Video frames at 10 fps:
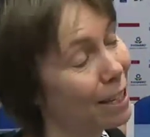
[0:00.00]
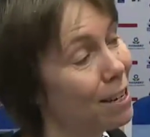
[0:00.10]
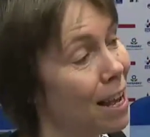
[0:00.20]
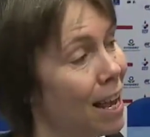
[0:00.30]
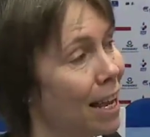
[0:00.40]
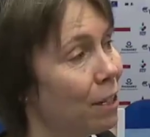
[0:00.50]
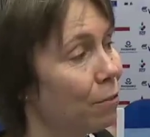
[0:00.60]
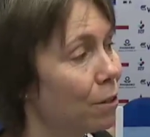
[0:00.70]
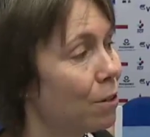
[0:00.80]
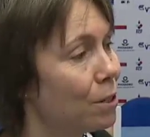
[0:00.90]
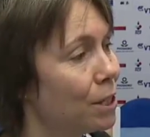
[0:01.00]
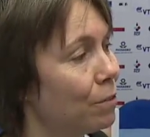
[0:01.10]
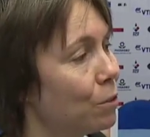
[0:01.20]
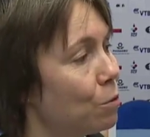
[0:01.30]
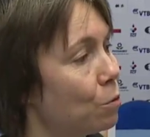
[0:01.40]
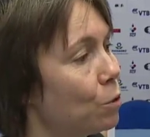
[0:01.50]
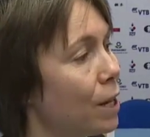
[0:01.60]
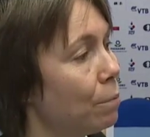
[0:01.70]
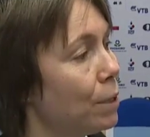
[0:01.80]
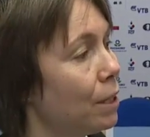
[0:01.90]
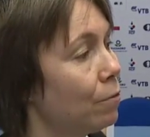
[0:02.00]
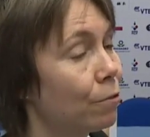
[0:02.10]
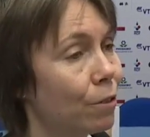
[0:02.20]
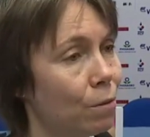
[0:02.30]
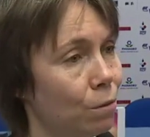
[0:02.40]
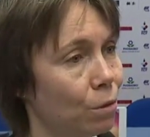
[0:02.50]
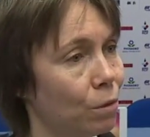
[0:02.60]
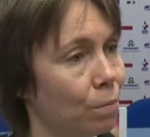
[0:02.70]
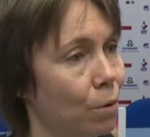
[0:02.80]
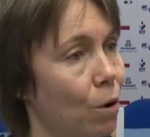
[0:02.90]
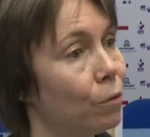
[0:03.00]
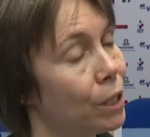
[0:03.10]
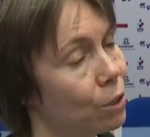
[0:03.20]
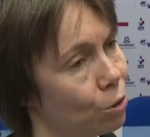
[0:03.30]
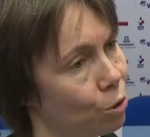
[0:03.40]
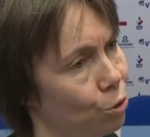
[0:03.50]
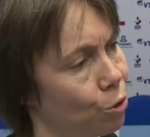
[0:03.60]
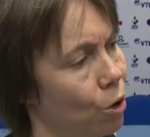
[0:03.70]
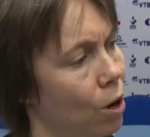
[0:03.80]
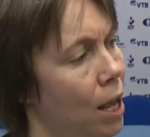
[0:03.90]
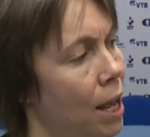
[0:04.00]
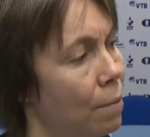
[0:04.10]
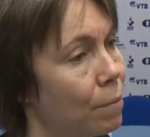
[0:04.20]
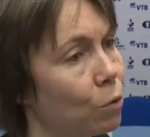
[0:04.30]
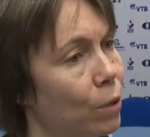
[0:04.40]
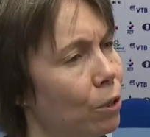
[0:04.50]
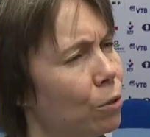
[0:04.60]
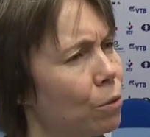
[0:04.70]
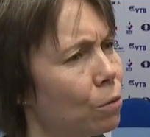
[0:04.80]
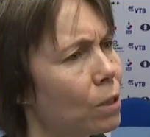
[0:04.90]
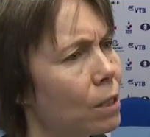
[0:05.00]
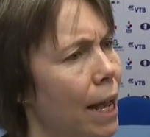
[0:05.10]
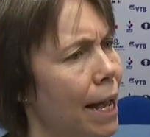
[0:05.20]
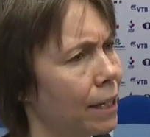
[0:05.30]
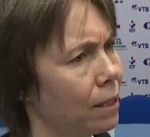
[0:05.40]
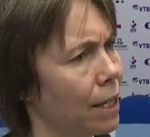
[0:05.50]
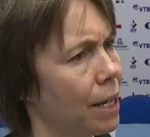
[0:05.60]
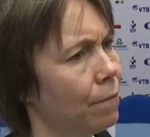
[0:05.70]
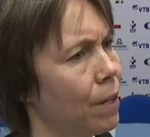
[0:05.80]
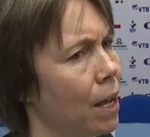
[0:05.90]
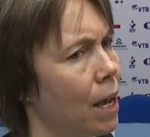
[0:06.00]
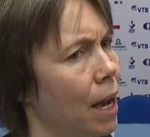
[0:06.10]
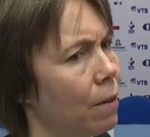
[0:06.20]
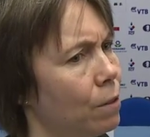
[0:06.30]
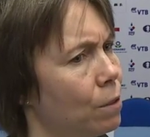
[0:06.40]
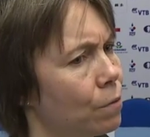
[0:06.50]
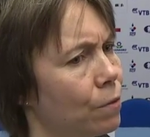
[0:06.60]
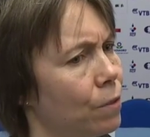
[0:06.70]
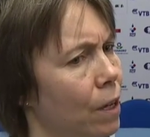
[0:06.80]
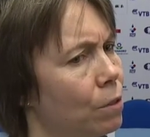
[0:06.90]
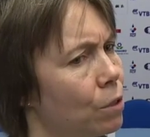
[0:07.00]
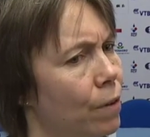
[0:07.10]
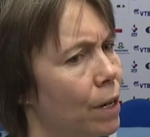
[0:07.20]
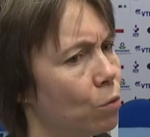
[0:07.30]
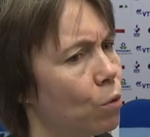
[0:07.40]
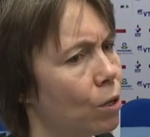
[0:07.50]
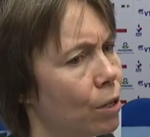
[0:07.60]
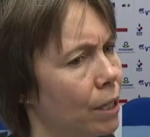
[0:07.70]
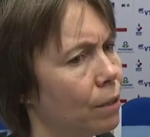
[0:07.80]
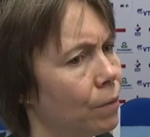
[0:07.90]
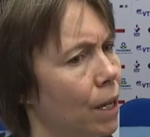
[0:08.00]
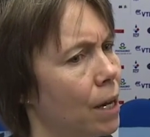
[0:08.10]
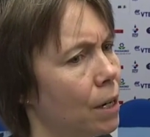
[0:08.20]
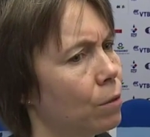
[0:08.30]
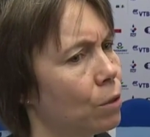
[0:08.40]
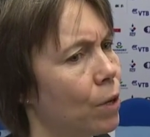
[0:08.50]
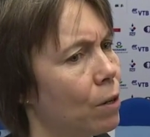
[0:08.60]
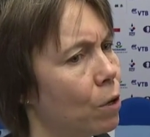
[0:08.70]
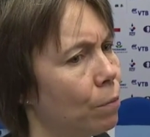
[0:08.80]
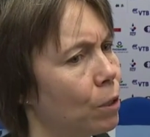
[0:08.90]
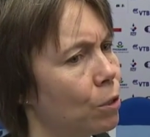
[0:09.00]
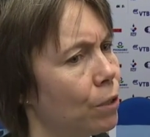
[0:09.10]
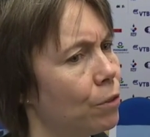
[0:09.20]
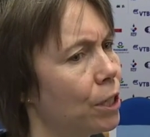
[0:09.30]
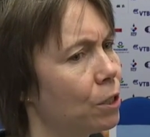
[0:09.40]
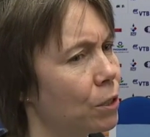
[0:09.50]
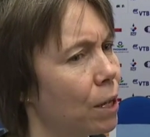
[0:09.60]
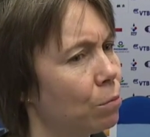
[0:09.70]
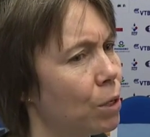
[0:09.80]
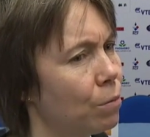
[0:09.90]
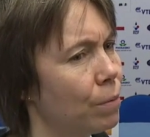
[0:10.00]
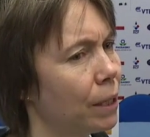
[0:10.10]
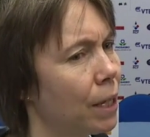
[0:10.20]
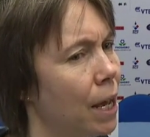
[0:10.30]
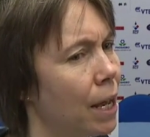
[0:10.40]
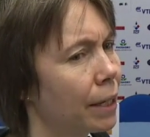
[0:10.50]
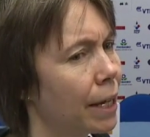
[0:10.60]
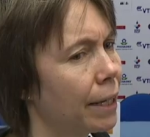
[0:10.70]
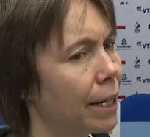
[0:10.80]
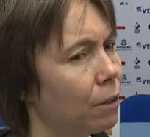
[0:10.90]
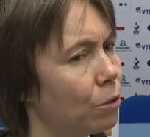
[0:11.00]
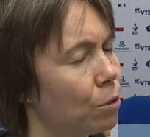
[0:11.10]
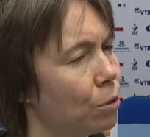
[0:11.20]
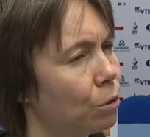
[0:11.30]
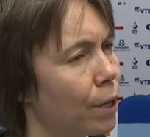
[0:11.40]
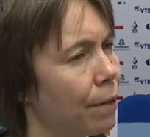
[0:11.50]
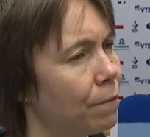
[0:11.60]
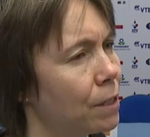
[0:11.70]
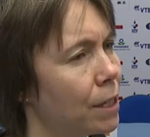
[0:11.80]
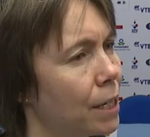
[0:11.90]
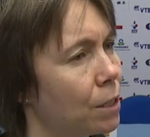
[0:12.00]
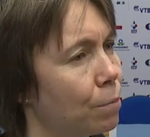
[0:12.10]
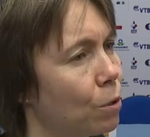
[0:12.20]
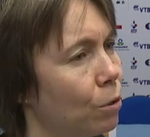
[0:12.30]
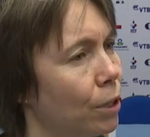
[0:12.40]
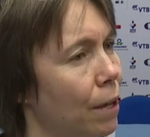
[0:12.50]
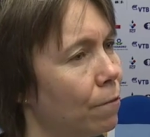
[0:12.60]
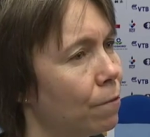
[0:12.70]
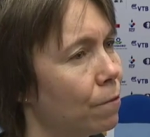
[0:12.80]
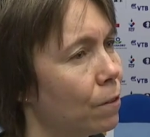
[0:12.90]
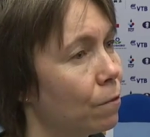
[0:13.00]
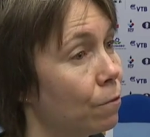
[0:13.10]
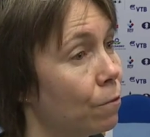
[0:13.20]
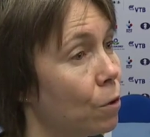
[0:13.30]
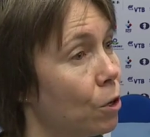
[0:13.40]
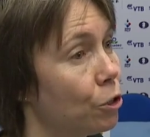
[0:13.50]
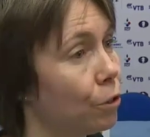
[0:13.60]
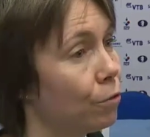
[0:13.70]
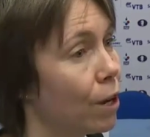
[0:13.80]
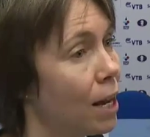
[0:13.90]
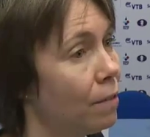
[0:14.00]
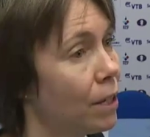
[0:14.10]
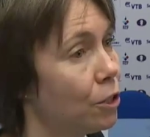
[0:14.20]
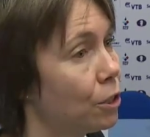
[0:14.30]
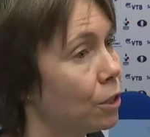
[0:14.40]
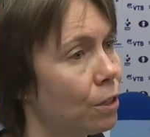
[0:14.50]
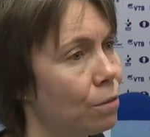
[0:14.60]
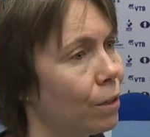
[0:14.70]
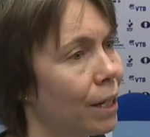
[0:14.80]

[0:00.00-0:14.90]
No? And of course, if the rook would have been in front of the pawn, this is a draw. But when the rook was active, I was very worried there. I was very worried because if she in some moment can get the rook to f6, pawn on f4, g5, and she go,